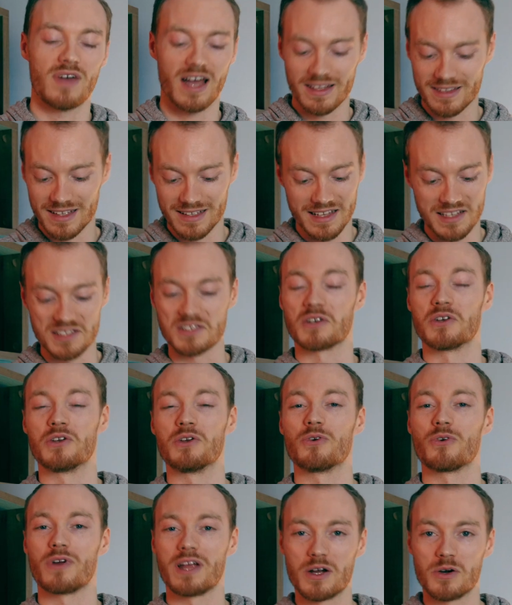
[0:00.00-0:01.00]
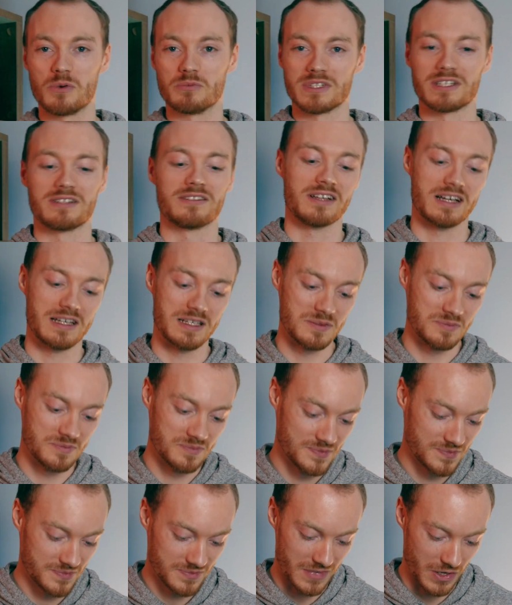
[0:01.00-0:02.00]
I think that's a great opening line.
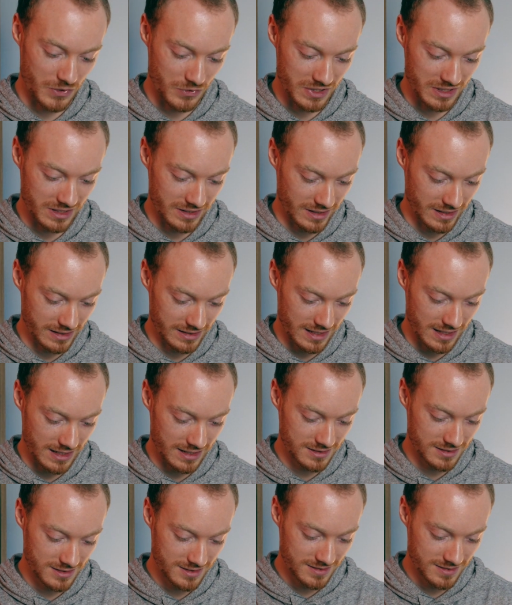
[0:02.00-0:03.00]
I really like that.